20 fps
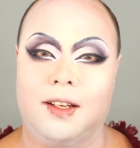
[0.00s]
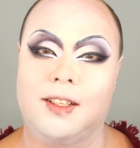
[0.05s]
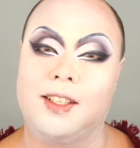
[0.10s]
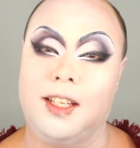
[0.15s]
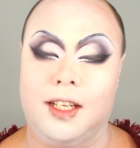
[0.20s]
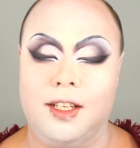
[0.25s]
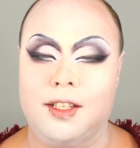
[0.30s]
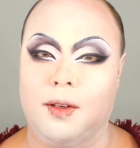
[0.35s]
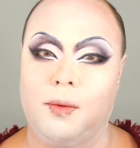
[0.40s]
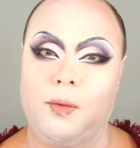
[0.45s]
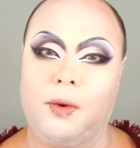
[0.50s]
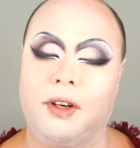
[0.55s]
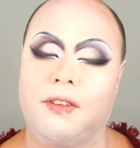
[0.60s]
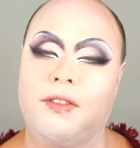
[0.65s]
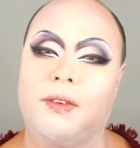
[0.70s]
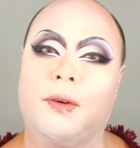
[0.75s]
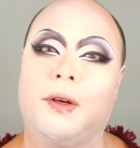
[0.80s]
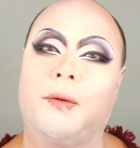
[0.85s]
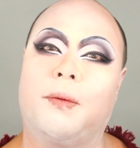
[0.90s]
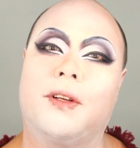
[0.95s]
of season one
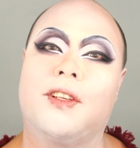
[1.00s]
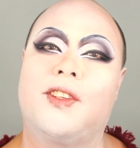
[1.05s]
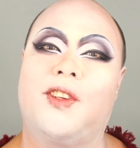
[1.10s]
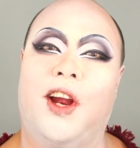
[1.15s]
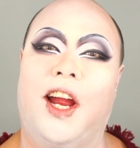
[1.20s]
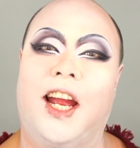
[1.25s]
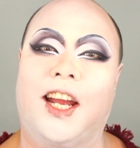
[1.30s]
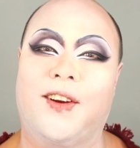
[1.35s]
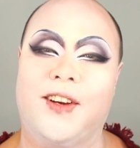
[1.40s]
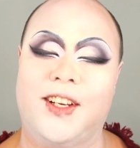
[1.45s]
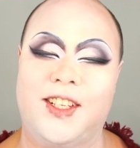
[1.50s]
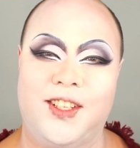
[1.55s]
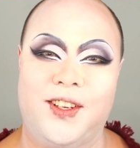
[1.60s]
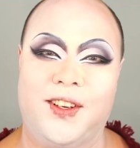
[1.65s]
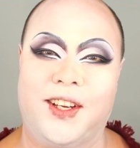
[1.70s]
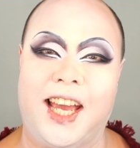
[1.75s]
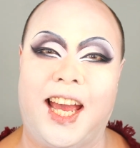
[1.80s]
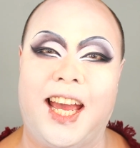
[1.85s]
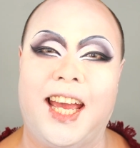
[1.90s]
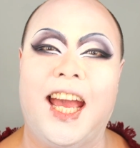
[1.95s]
from RuPaul's Drag Race
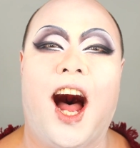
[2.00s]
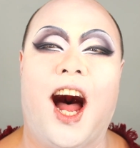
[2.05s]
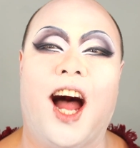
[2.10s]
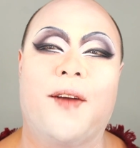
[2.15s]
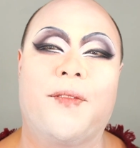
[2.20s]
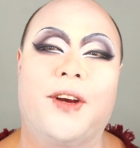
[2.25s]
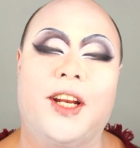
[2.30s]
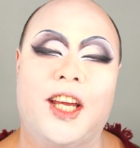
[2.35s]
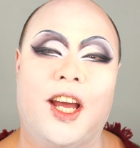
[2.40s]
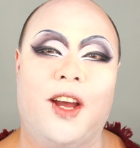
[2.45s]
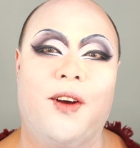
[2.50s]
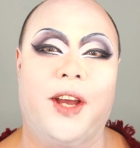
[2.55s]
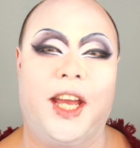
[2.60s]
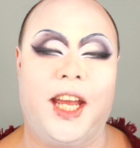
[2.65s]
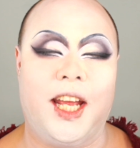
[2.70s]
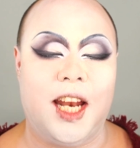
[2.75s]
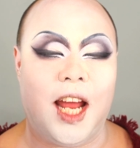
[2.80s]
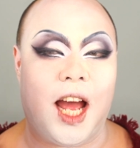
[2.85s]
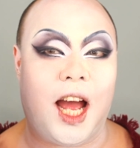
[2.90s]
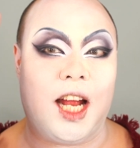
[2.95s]
UK, I'm gonna go
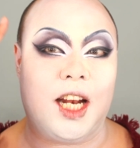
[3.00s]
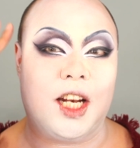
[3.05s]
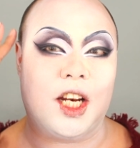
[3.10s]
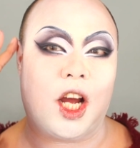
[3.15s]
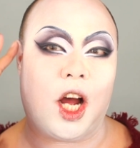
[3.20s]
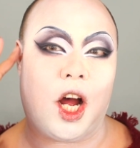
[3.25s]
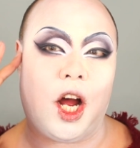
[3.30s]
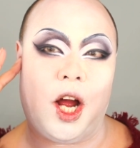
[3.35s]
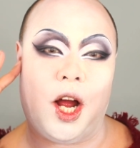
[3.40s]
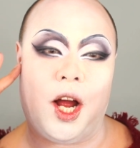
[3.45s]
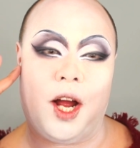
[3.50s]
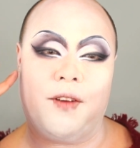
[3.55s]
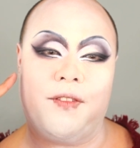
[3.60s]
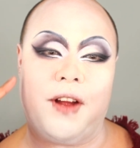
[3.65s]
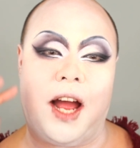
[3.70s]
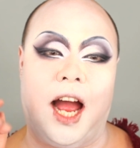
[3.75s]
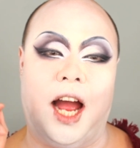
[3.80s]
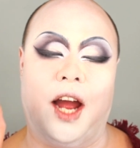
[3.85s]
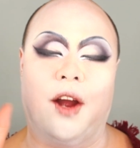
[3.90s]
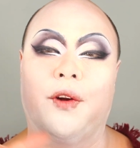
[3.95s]
in and carve
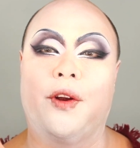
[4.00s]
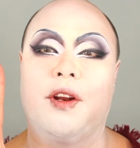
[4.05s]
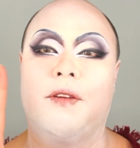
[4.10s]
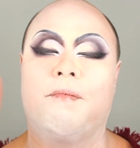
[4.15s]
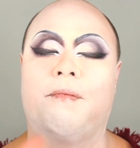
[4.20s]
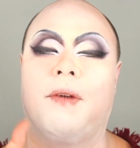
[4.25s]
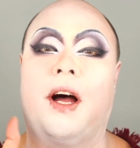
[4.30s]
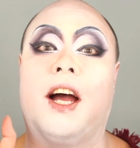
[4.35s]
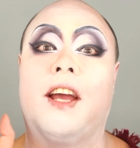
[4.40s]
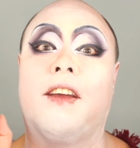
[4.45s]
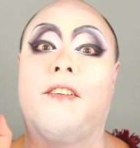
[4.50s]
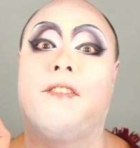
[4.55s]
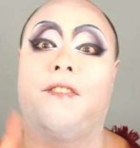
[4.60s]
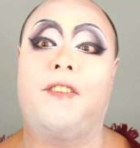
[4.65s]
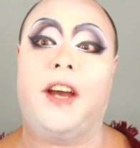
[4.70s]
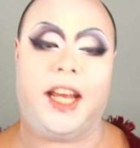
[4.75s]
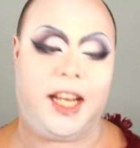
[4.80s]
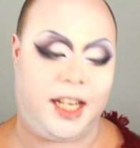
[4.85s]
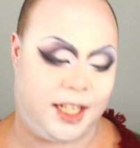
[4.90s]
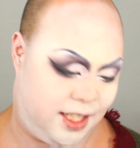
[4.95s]
out my
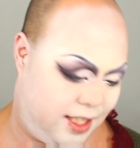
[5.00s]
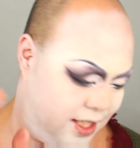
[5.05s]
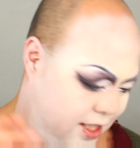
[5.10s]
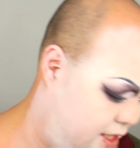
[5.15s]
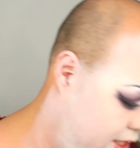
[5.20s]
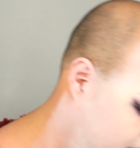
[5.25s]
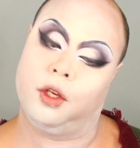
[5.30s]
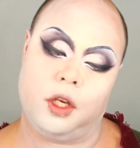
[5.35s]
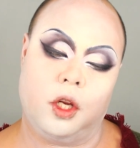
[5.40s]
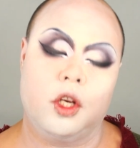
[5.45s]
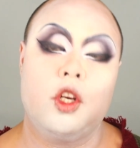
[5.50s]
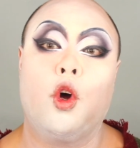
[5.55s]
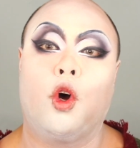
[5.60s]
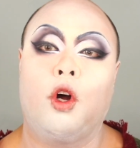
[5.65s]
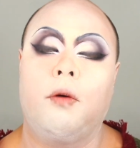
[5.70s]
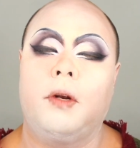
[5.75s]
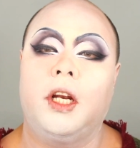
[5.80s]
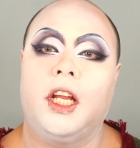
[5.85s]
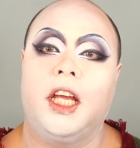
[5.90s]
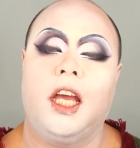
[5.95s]
face. So
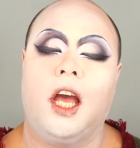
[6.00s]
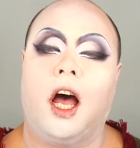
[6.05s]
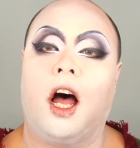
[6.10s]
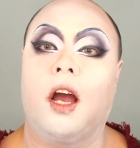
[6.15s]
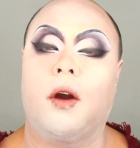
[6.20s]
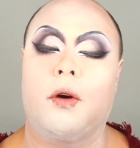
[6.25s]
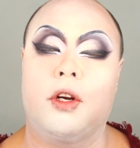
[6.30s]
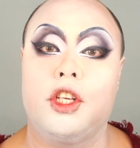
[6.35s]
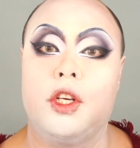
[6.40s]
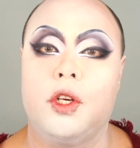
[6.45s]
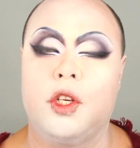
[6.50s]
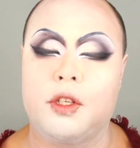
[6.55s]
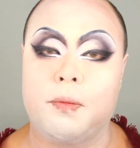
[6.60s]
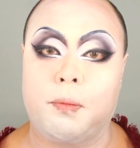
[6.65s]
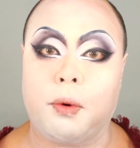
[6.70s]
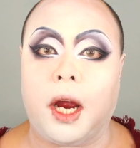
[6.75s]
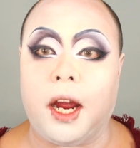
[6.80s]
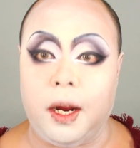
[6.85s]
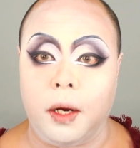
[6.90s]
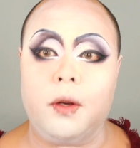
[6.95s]
normally I would use
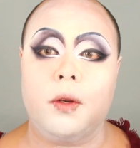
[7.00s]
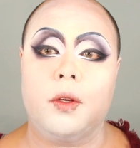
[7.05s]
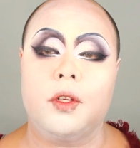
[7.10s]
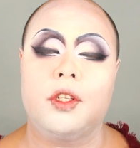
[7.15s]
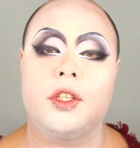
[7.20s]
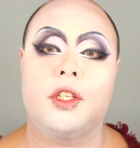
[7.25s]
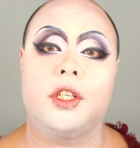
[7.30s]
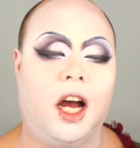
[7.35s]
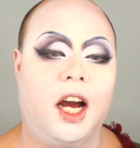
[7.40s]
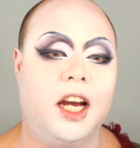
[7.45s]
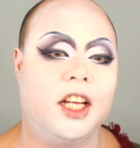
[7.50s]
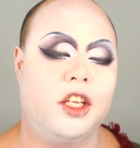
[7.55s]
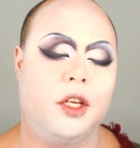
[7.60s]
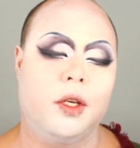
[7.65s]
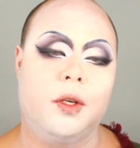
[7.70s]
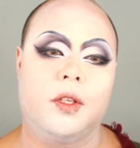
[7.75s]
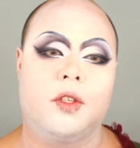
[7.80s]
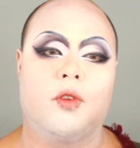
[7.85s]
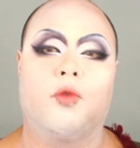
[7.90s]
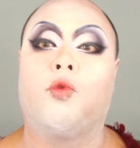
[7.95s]
browns, I'd
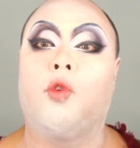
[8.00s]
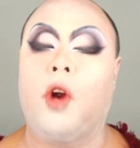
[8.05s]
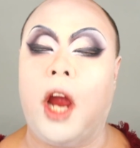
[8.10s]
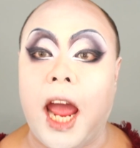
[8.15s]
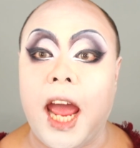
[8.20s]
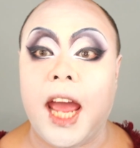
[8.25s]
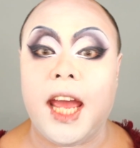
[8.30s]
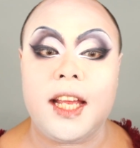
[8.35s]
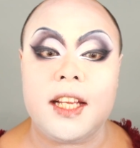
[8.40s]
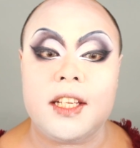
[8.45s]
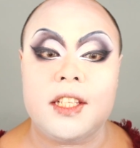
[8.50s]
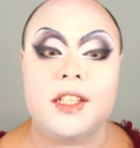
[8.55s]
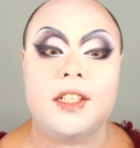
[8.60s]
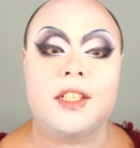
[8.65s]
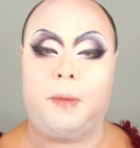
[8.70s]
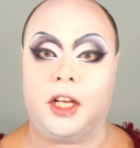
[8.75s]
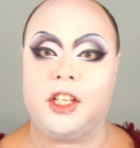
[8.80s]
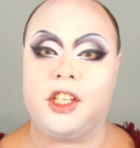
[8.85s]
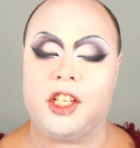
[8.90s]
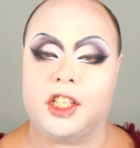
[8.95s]
use
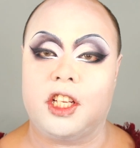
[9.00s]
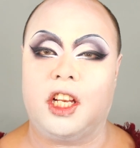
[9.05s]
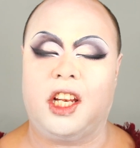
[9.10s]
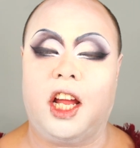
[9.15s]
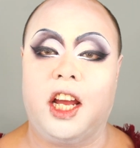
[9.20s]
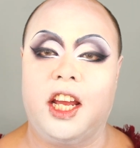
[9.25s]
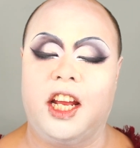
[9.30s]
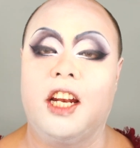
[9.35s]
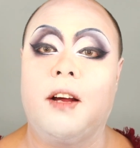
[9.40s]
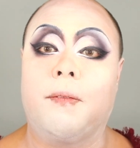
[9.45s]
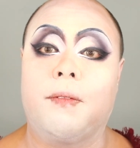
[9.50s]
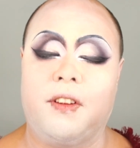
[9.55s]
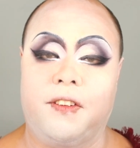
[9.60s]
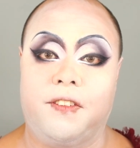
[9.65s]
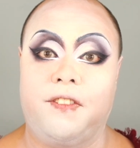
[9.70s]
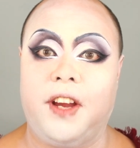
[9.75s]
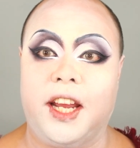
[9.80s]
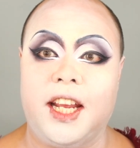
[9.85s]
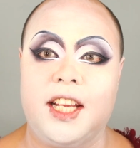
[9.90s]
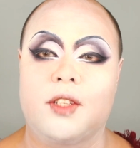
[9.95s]
reds, blushes to lighten up the
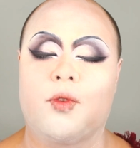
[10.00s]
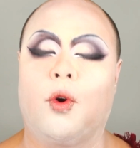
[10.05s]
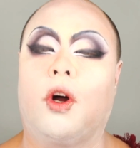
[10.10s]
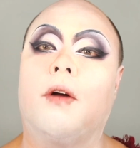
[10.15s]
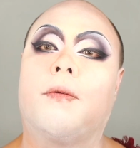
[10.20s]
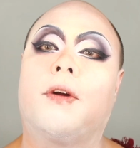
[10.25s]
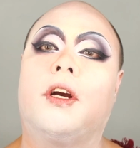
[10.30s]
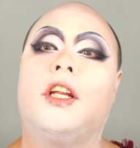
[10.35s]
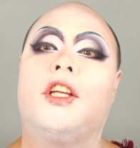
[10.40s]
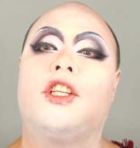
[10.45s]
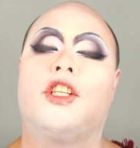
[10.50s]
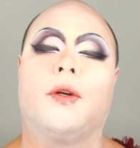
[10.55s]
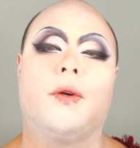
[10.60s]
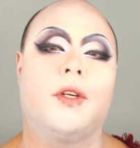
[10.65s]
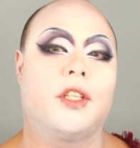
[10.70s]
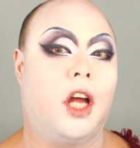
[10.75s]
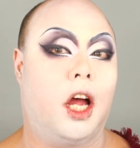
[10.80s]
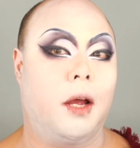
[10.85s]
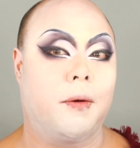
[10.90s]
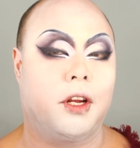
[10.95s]
face. What I'm gonna do
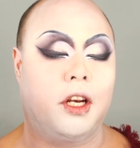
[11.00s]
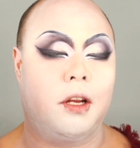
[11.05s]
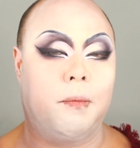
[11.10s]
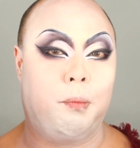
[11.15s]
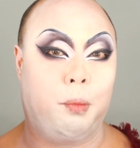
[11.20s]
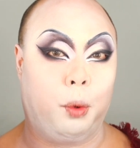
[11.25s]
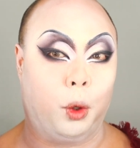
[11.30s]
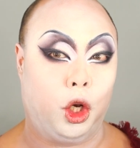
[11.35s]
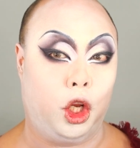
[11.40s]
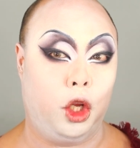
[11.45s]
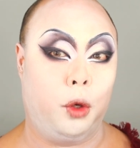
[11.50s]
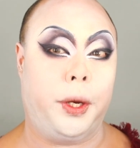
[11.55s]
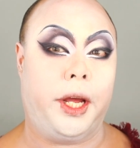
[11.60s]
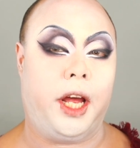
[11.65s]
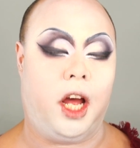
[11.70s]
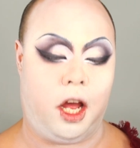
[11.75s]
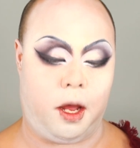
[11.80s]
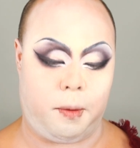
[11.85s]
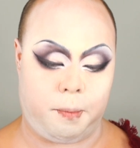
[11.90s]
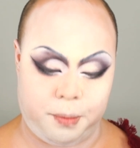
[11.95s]
is I'm gonna blue
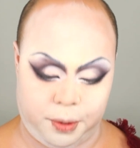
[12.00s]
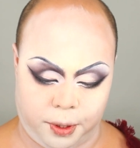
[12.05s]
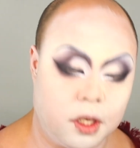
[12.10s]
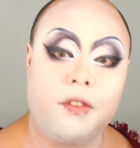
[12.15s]
it up.